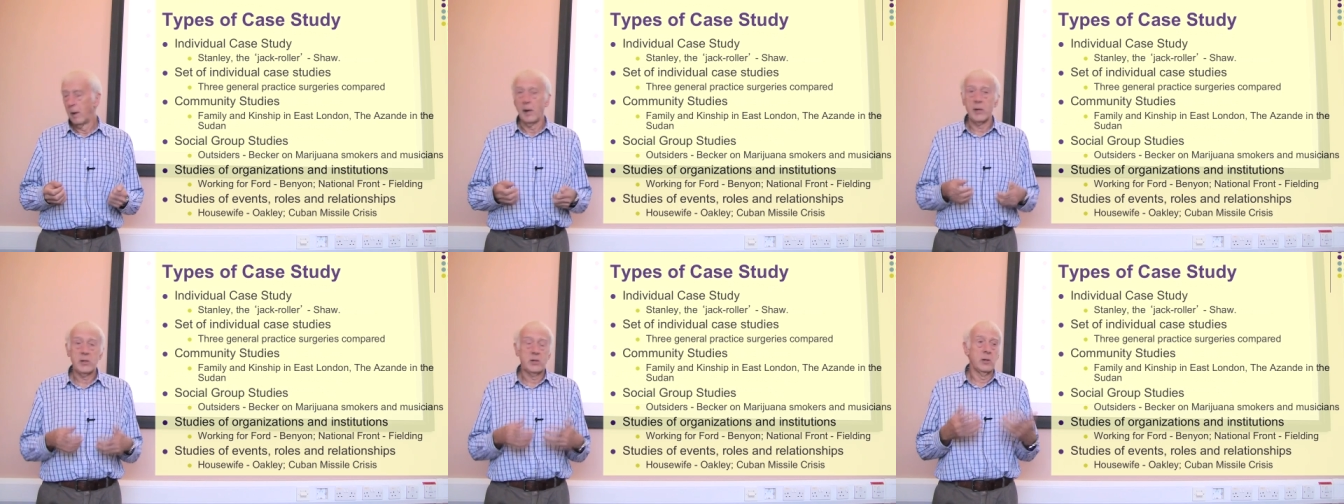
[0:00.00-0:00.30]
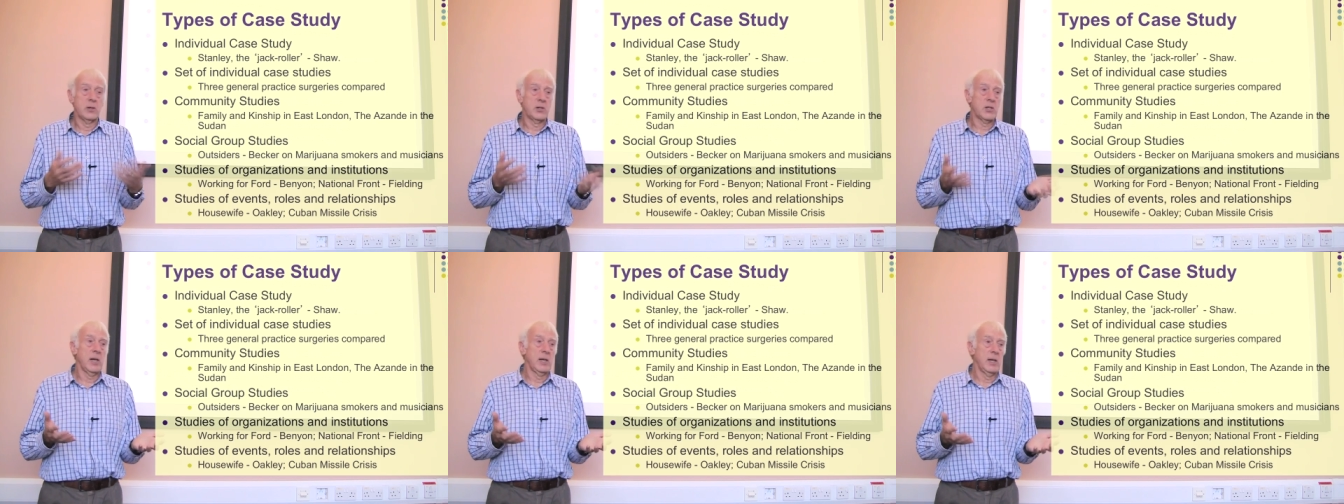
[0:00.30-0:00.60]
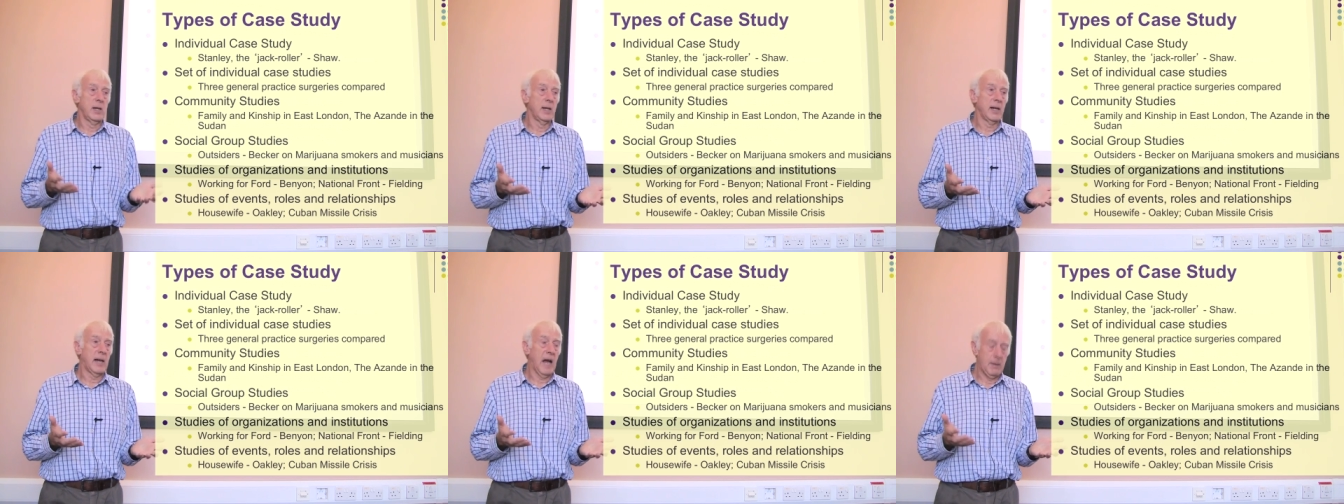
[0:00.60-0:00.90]
It's a
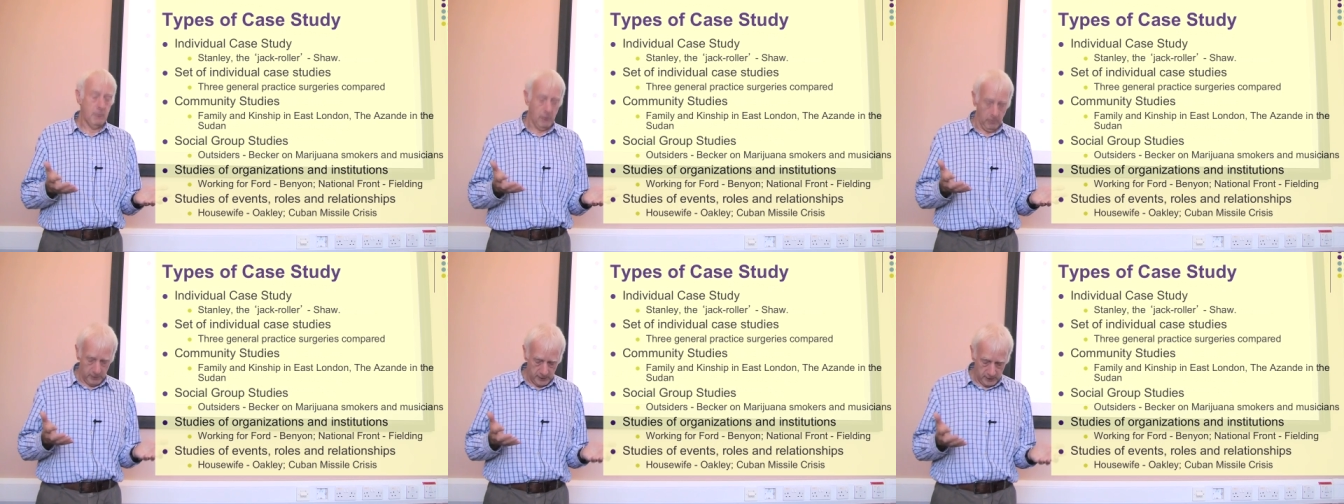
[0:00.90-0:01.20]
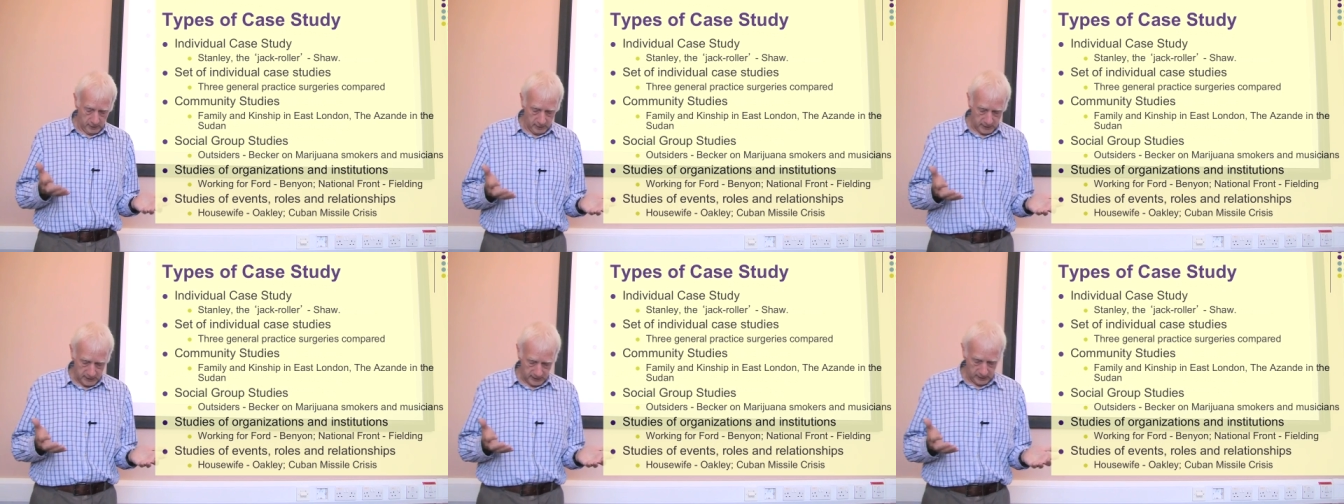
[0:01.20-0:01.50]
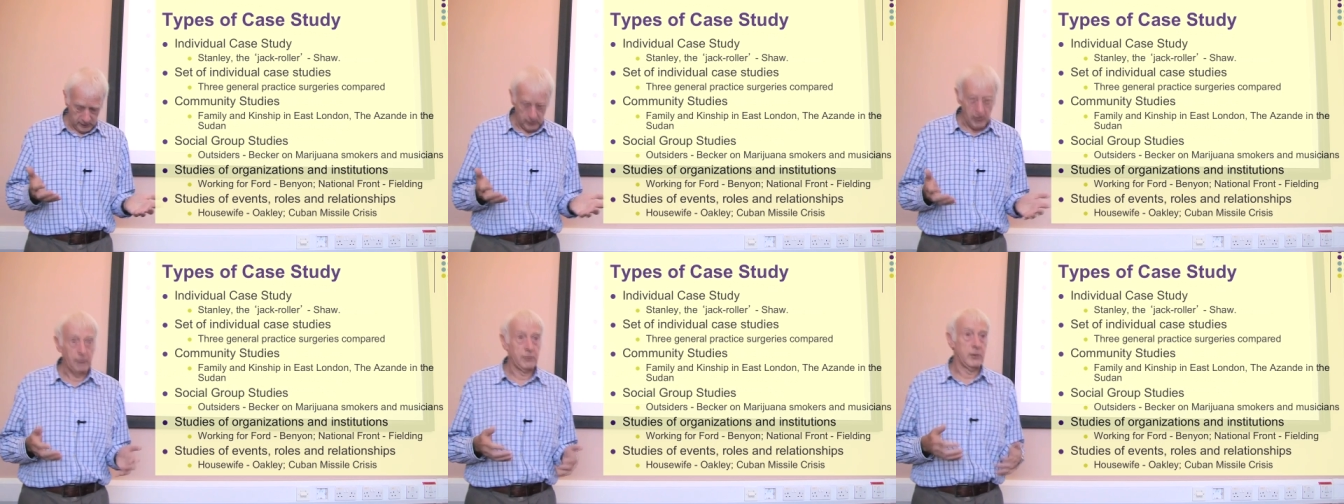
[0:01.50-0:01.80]
study that came up with the
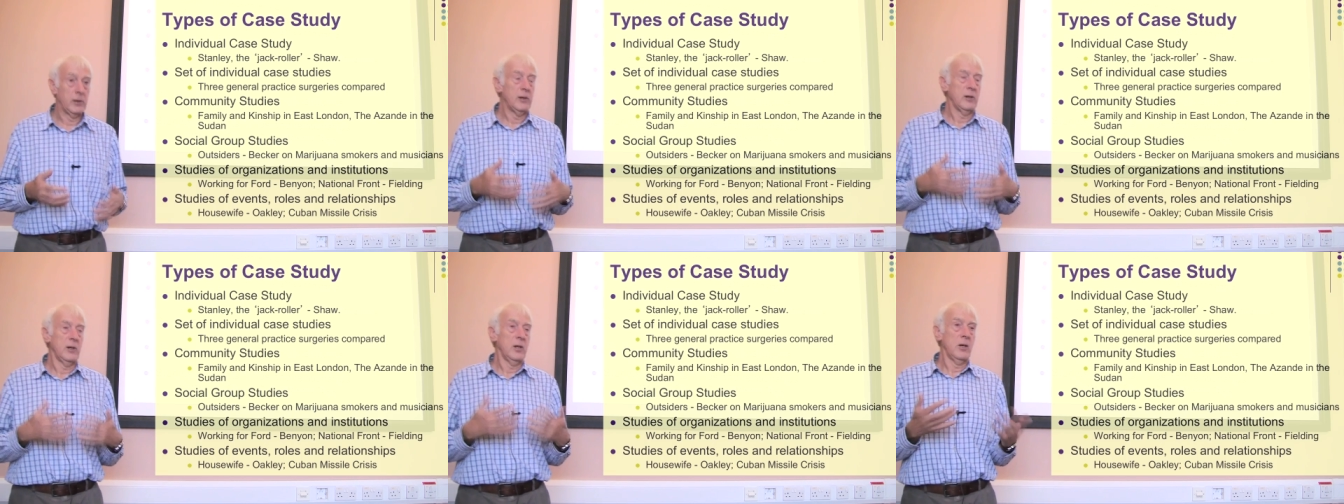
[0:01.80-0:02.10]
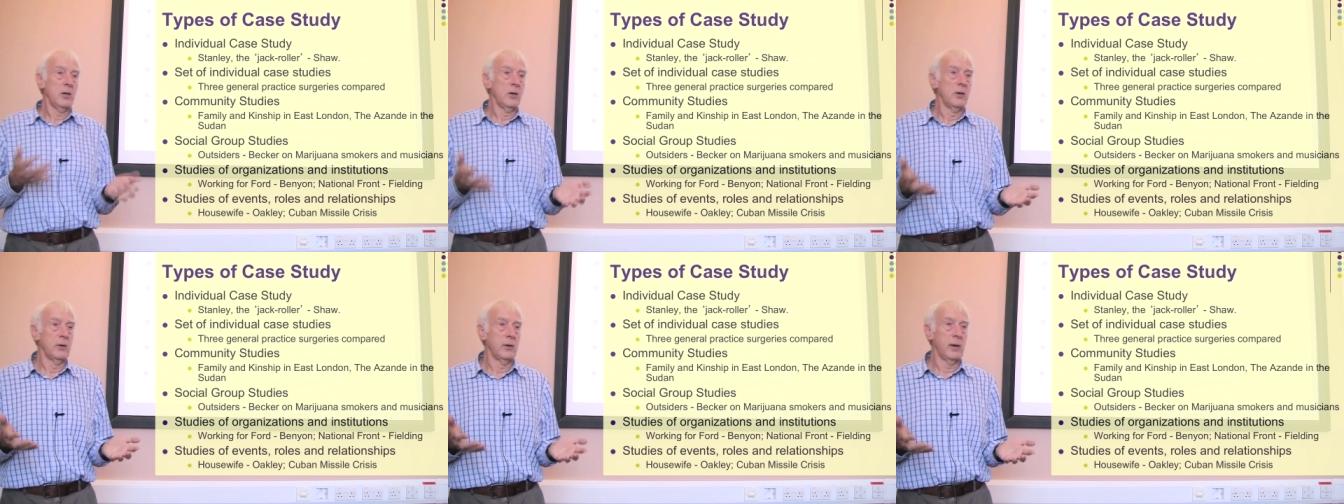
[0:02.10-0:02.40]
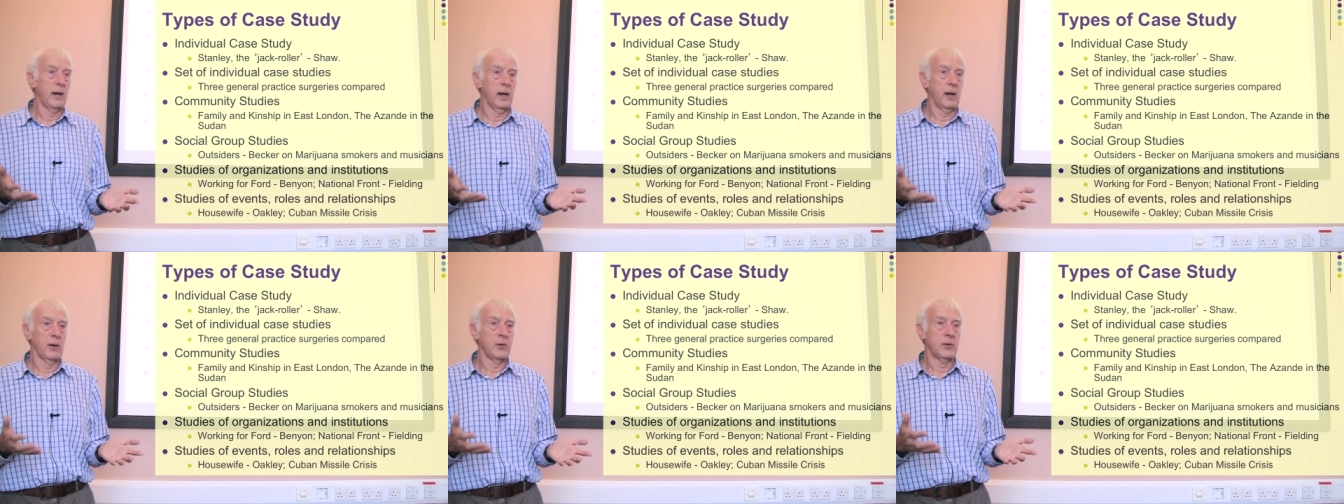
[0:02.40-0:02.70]
idea that you have to
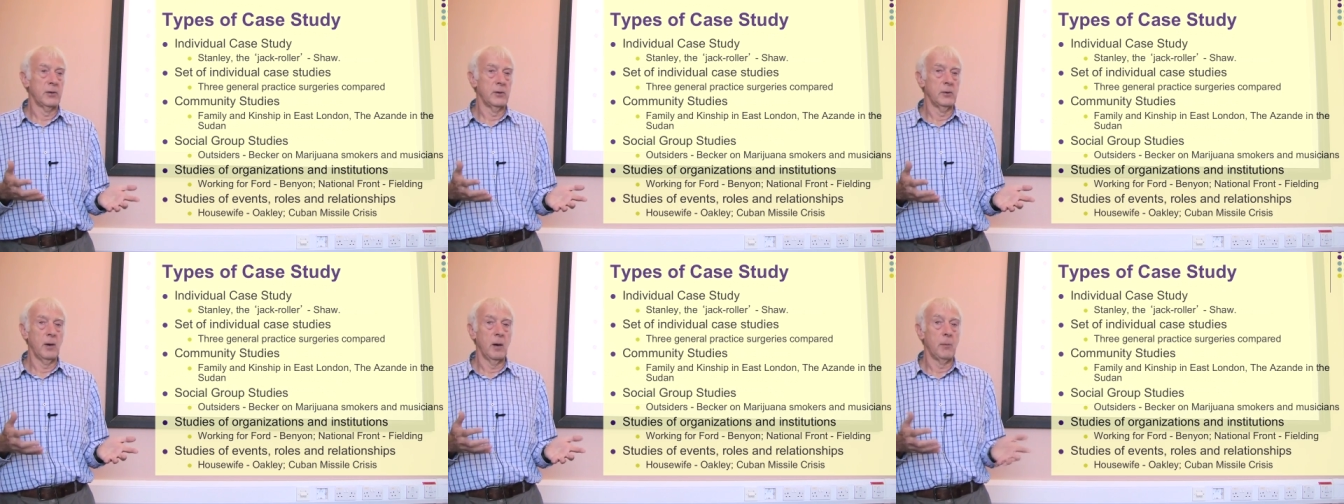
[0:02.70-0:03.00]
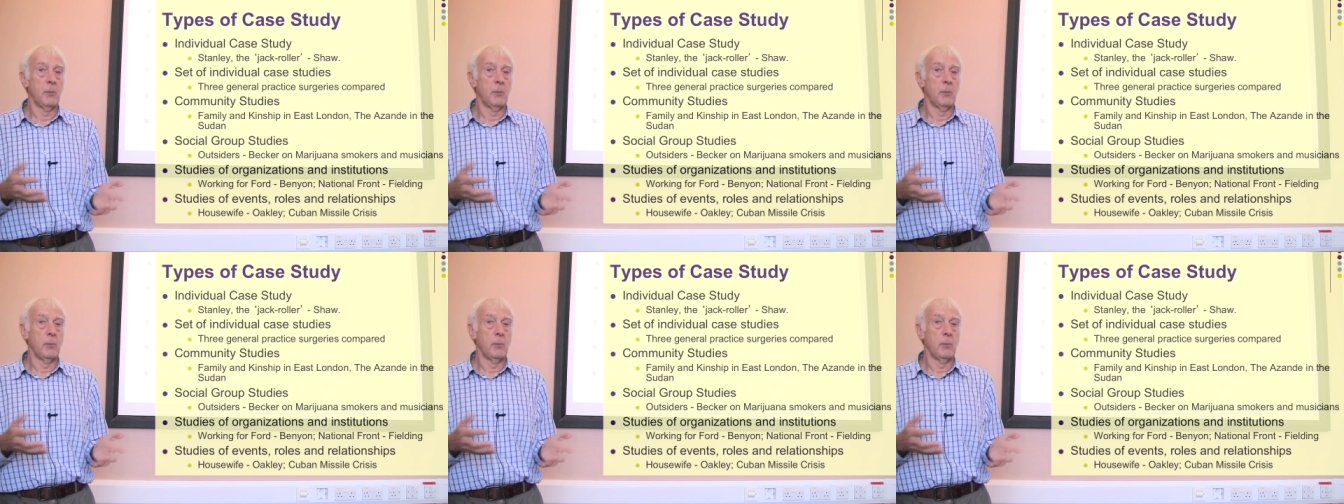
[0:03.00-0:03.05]
learn how to